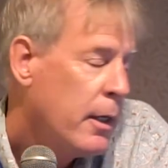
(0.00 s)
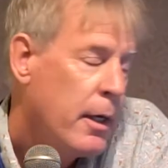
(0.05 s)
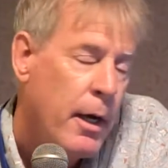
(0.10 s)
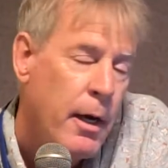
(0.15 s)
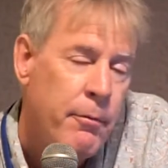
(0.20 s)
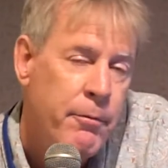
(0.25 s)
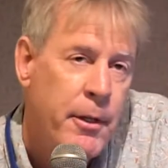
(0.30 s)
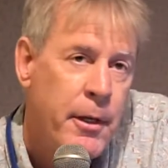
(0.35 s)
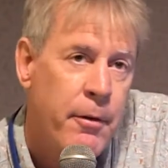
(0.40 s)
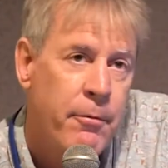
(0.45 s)

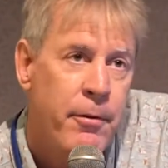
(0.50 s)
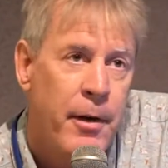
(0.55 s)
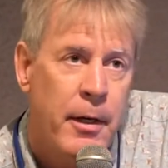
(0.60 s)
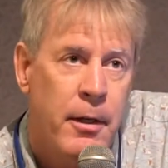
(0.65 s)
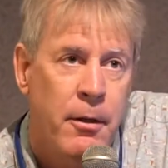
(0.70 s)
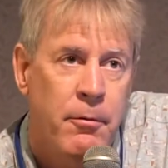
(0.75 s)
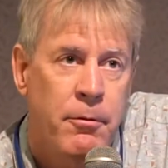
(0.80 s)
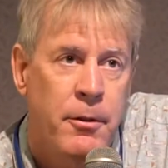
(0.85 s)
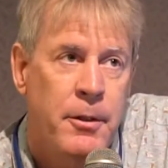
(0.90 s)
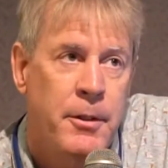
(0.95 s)
of the
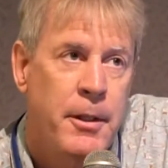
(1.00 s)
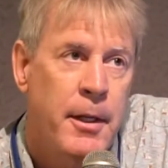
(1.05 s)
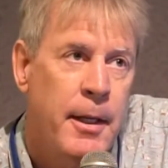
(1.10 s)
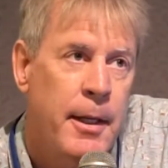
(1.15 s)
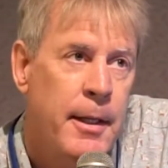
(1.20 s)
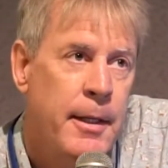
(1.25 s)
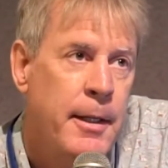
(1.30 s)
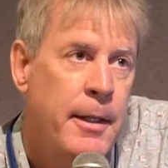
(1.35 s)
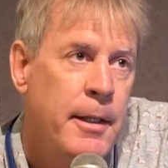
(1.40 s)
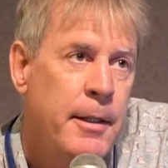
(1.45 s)
affected
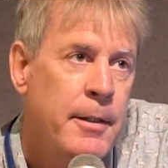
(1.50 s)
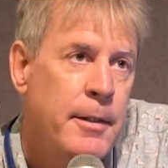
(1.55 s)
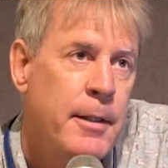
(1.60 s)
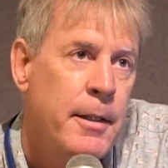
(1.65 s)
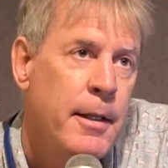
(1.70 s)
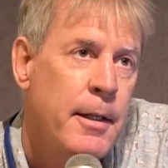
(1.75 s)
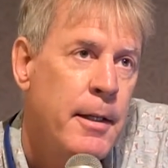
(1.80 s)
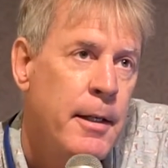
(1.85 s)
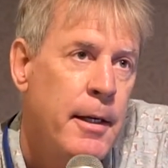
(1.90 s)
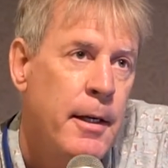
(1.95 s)
facilities,
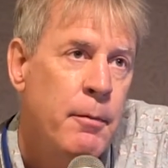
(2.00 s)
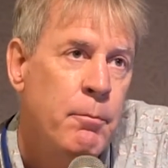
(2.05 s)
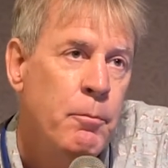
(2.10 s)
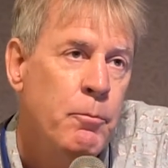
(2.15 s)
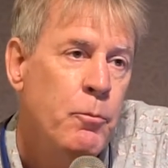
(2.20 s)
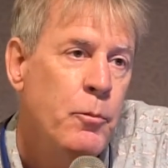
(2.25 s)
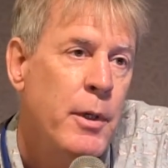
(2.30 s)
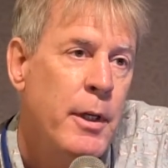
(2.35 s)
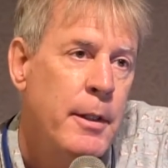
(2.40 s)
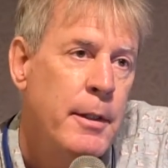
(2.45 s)

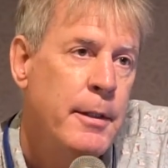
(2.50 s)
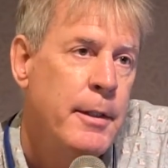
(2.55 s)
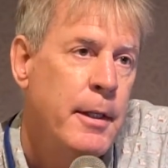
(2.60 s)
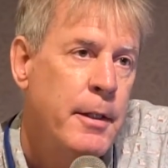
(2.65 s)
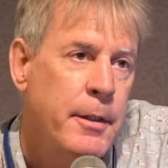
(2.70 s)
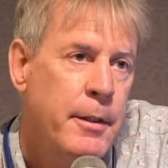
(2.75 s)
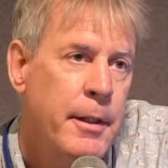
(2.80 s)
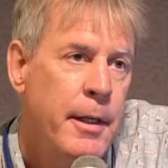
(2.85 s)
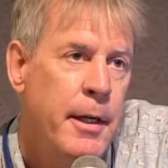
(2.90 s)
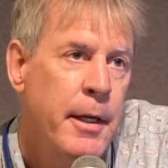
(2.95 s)

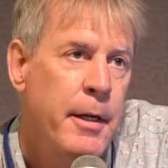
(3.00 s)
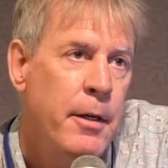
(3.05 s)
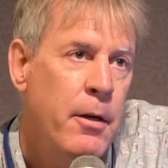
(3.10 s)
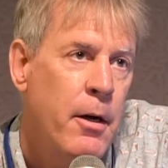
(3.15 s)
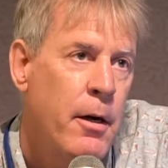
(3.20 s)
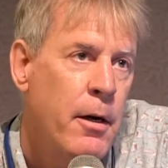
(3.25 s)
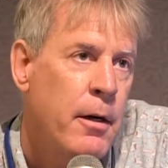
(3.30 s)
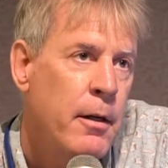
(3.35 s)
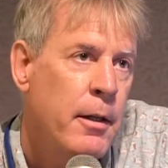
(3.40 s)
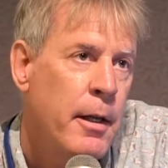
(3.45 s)
16
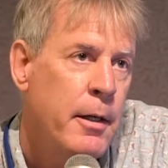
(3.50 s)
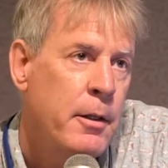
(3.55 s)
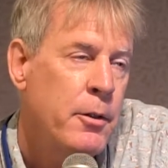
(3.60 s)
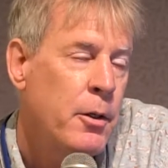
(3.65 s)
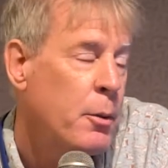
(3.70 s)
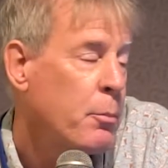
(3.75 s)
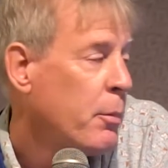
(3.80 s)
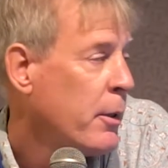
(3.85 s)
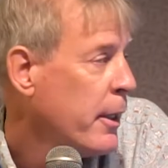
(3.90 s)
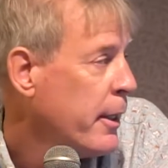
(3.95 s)
are
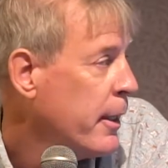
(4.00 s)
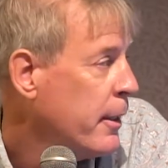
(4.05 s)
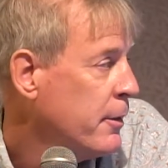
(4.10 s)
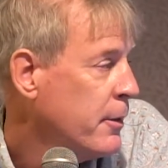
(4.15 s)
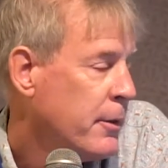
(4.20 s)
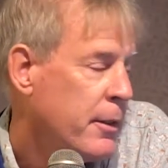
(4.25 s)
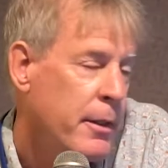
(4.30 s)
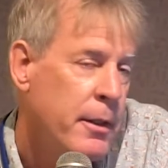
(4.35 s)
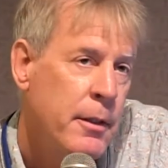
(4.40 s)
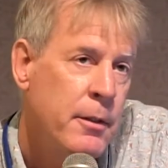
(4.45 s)
electric
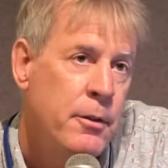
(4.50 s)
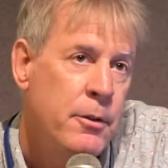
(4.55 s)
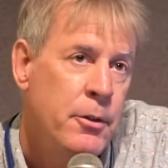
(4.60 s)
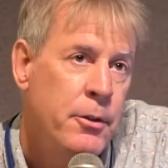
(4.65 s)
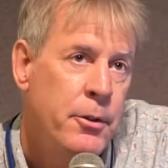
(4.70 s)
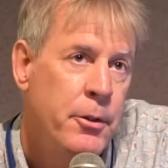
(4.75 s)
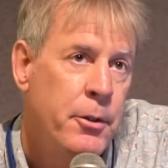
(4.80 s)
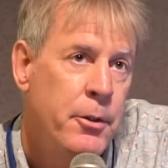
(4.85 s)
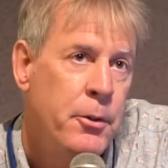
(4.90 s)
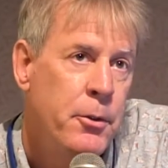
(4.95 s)
plants and
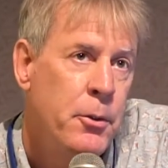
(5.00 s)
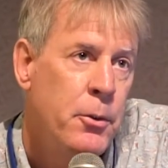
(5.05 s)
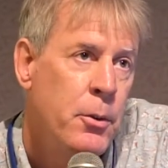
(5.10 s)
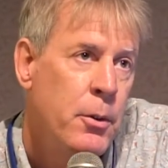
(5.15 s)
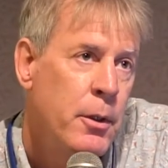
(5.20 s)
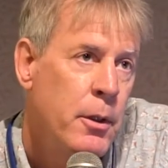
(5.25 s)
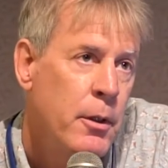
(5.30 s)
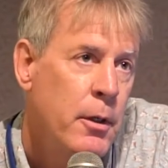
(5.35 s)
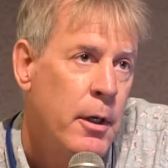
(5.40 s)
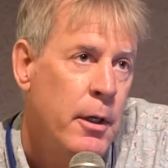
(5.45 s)

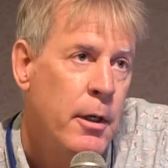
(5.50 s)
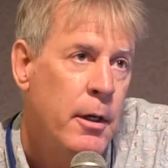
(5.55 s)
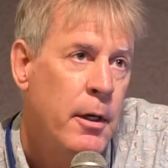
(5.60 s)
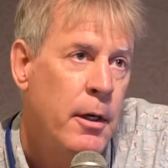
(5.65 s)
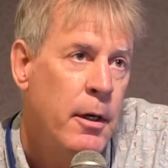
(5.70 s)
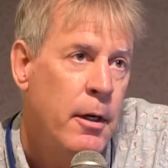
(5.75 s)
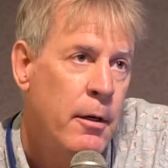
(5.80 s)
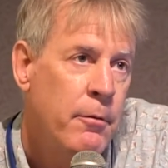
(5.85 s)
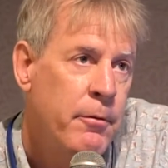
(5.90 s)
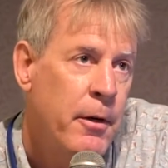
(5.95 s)
2
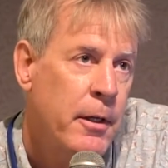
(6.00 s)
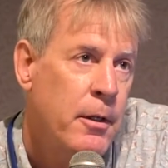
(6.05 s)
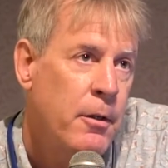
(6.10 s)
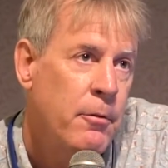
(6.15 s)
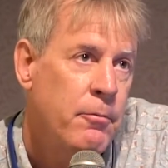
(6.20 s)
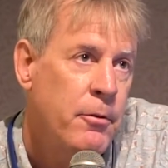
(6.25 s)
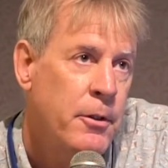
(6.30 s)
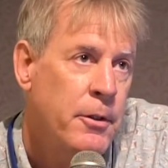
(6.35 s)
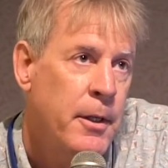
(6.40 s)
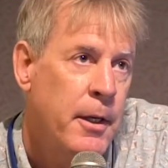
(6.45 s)

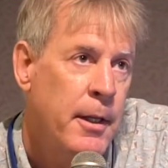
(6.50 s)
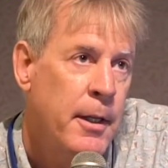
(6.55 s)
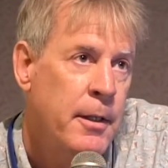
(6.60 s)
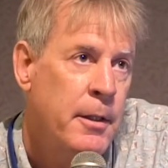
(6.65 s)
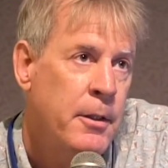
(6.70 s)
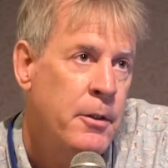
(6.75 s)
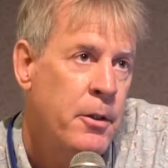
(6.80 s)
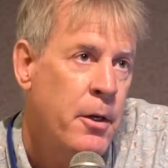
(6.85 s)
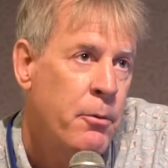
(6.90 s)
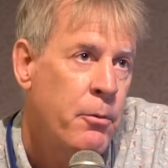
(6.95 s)
affected
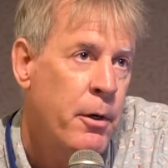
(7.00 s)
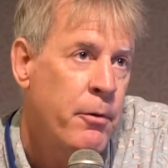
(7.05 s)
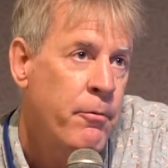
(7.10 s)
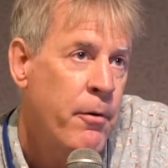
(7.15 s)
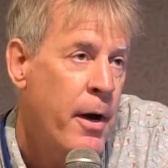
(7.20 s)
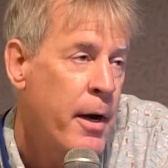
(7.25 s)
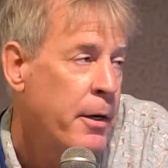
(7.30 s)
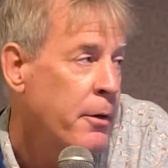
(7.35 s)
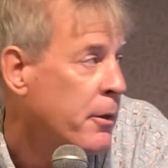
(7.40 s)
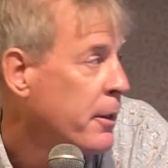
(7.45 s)
facilities are
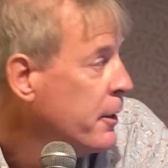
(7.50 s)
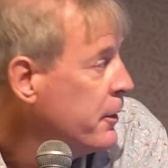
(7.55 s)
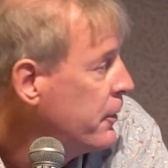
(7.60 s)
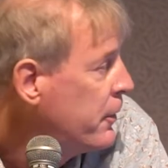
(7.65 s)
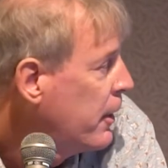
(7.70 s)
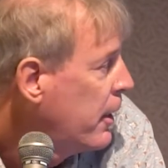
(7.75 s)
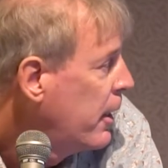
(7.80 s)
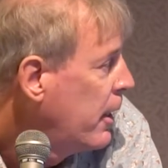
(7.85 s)
refineries.